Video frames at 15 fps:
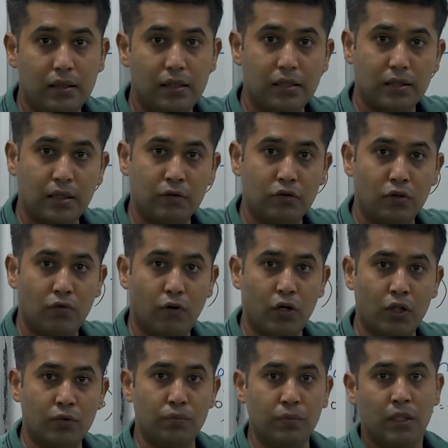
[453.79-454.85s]
this control
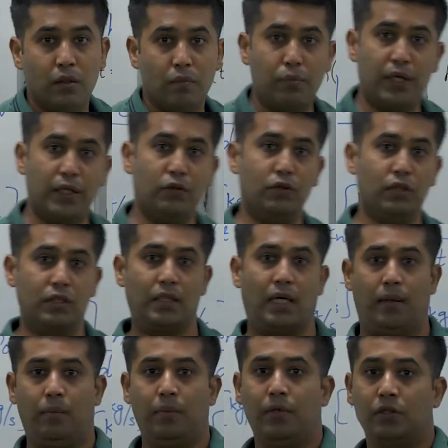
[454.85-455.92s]
volume per unit
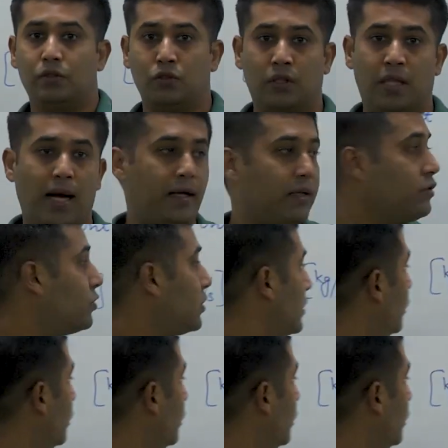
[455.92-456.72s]
time. So that is,